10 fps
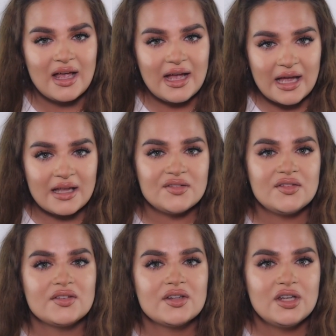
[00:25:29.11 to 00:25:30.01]

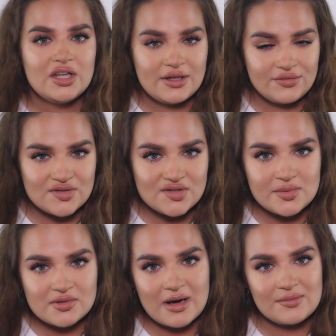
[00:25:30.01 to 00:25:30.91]
And if you
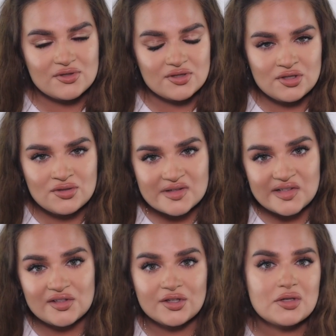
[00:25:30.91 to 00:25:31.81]
subscribe to the
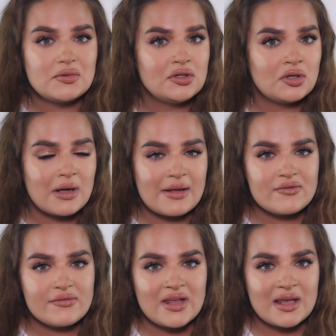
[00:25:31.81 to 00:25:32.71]
newsletter, you will know
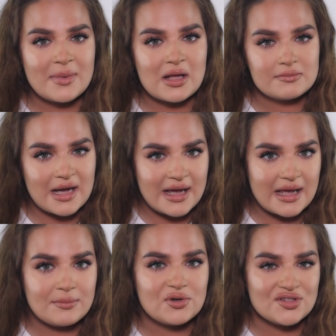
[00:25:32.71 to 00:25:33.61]
everything about
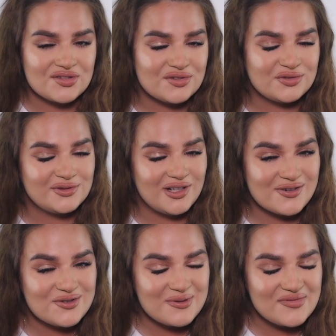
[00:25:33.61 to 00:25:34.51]
my personal
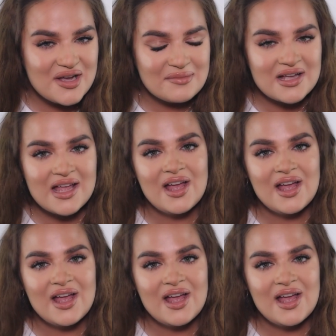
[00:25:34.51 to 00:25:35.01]
launch with them.